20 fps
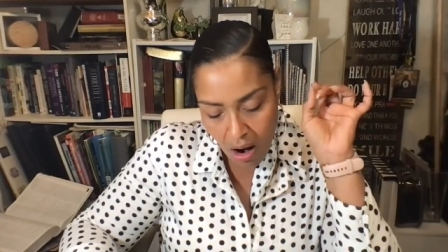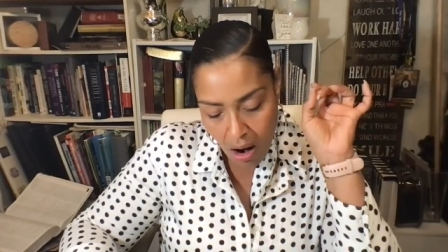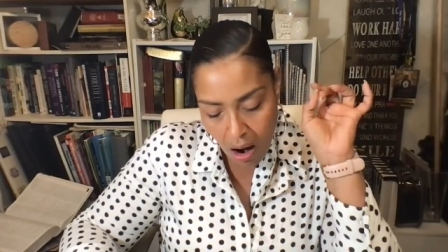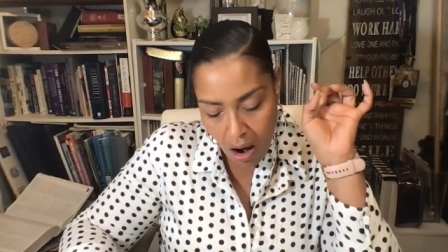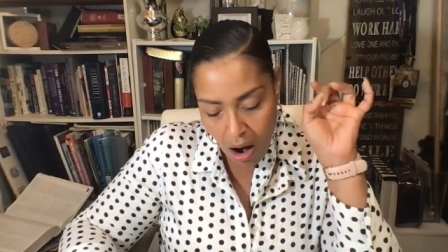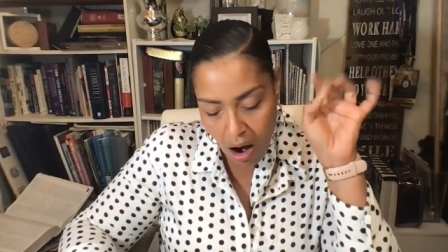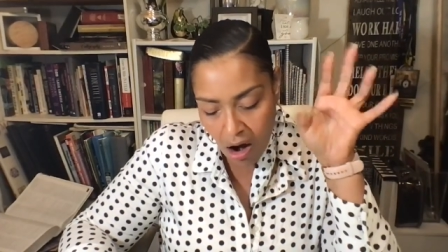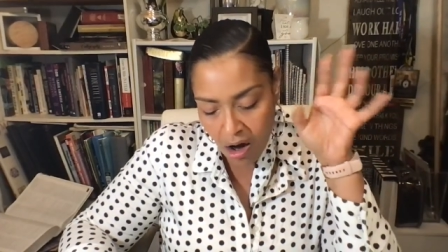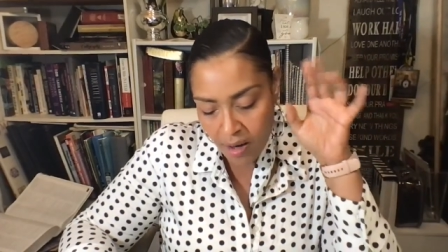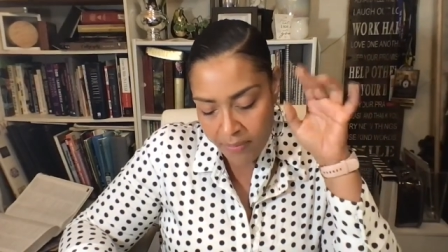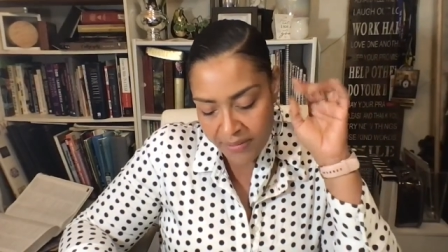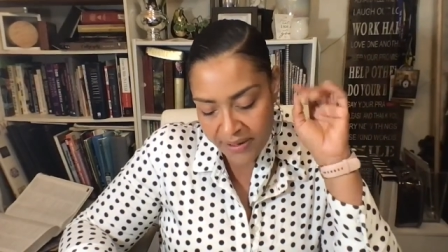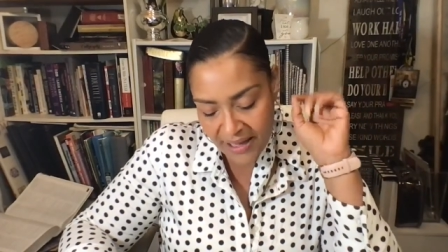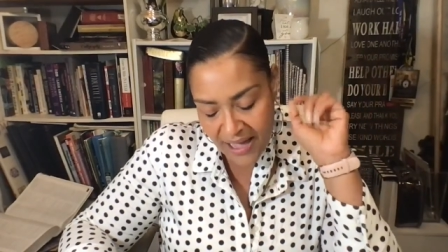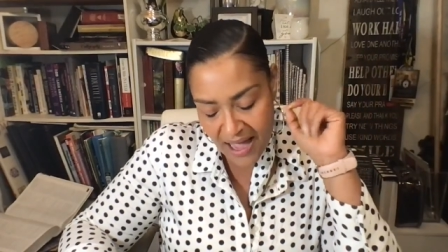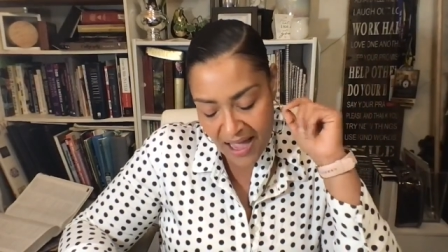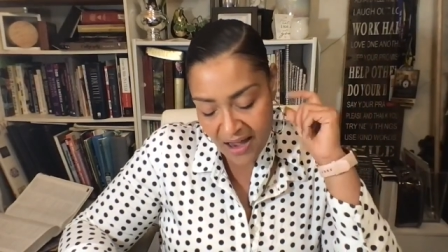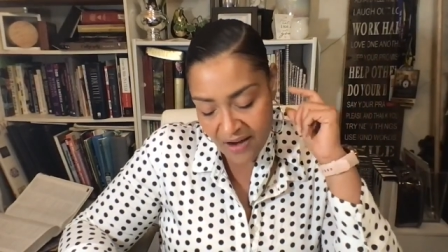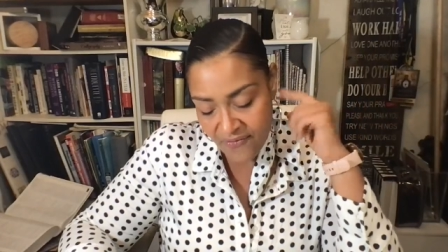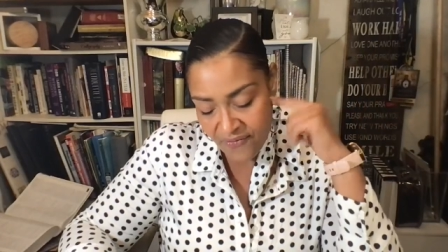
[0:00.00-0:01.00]
armed
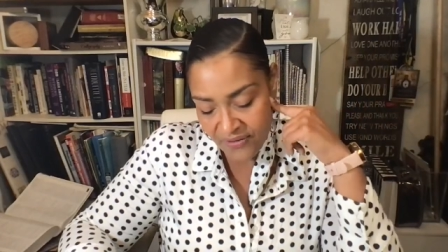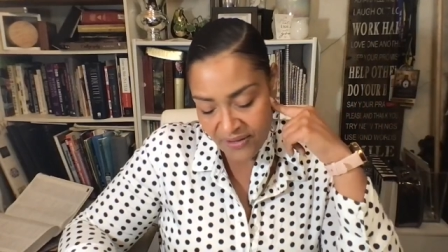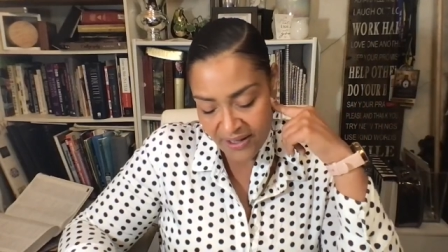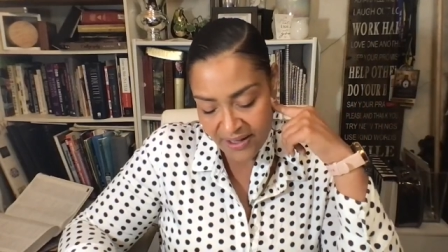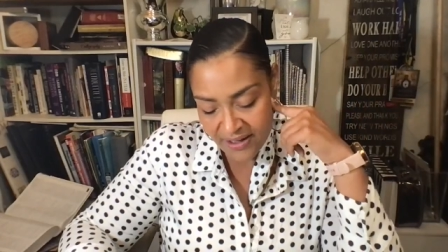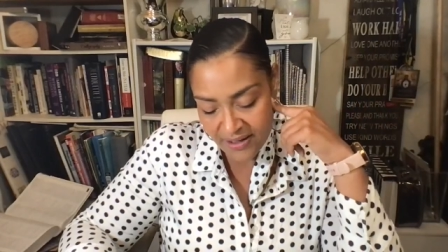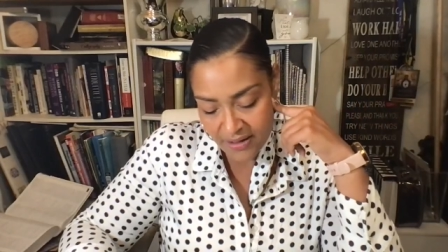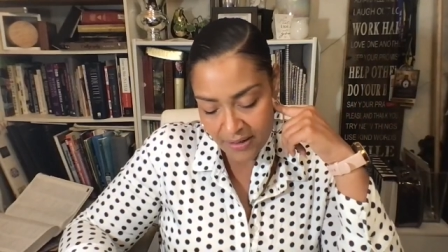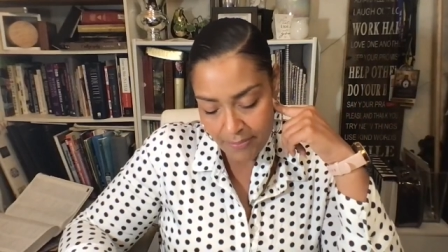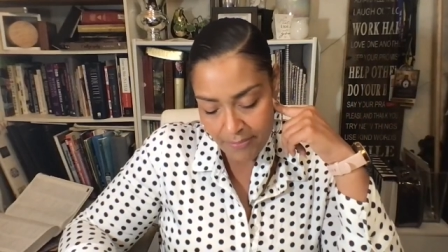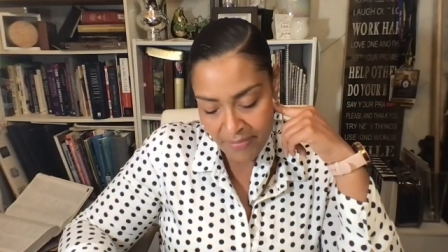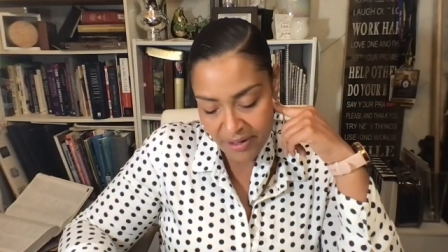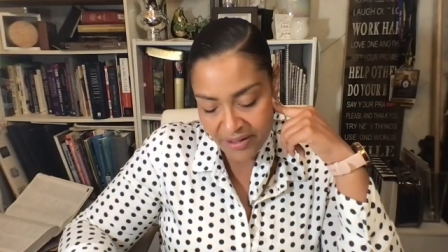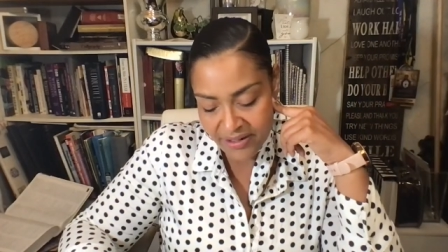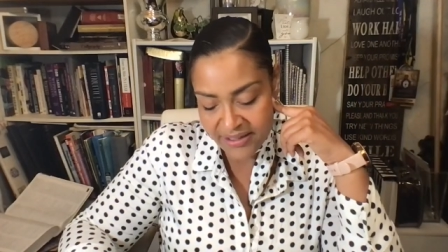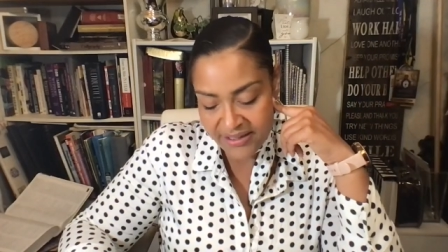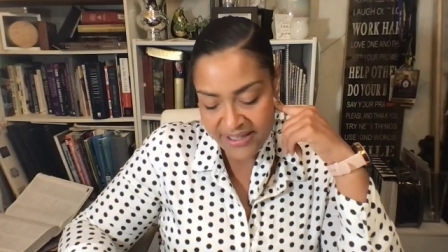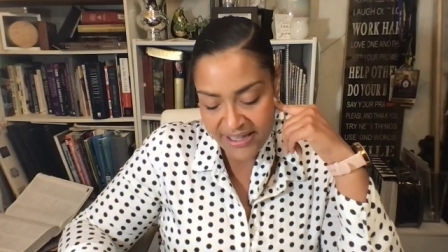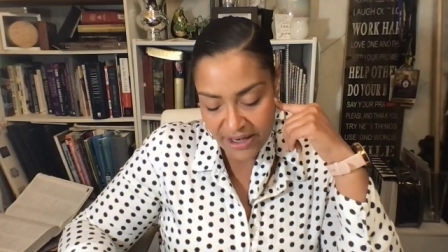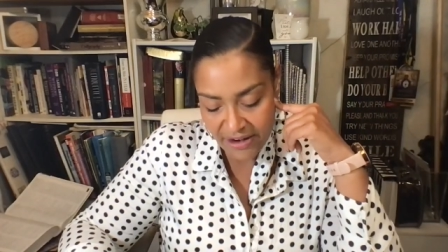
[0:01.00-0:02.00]
conflict,
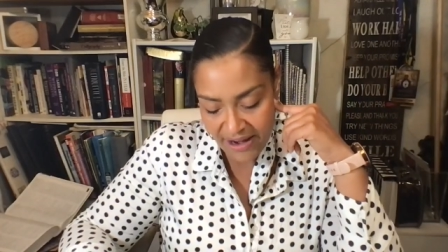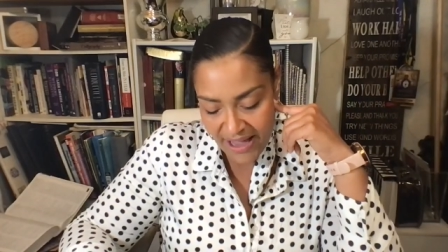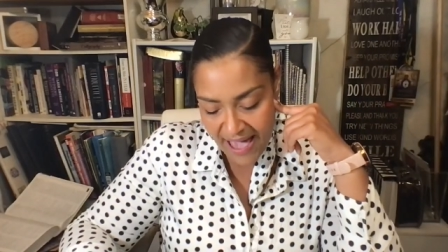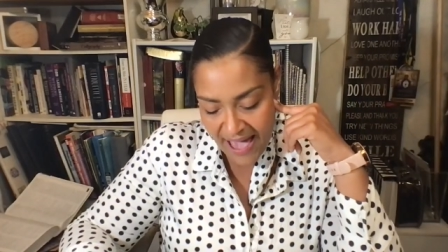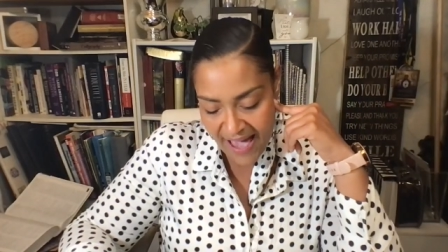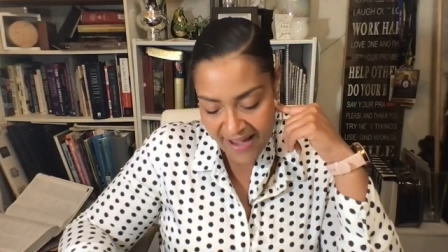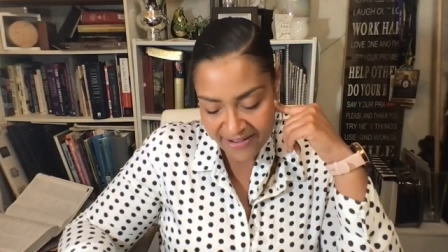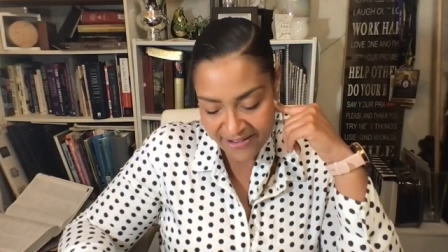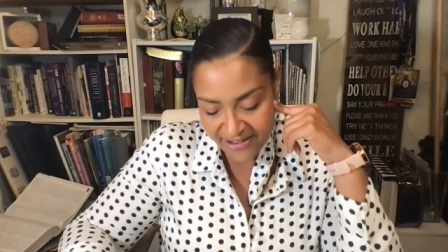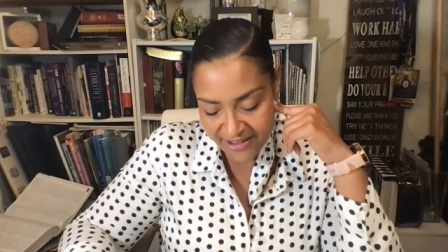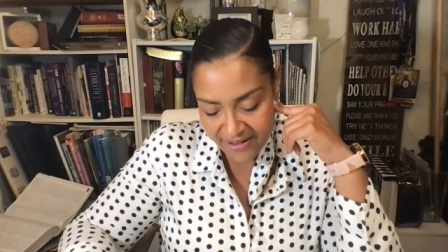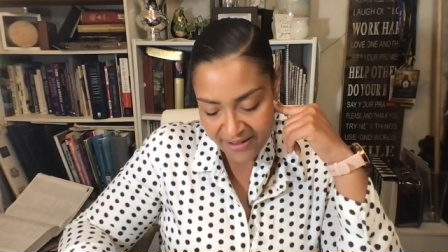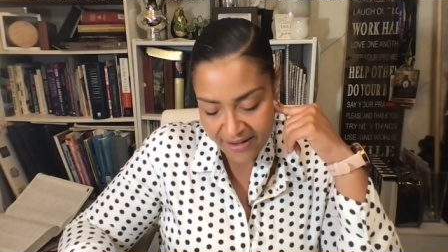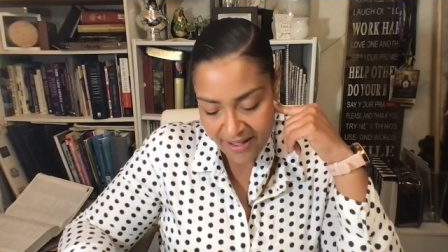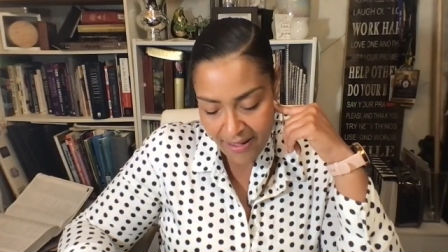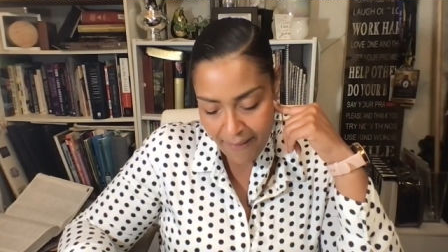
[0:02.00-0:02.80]
military action,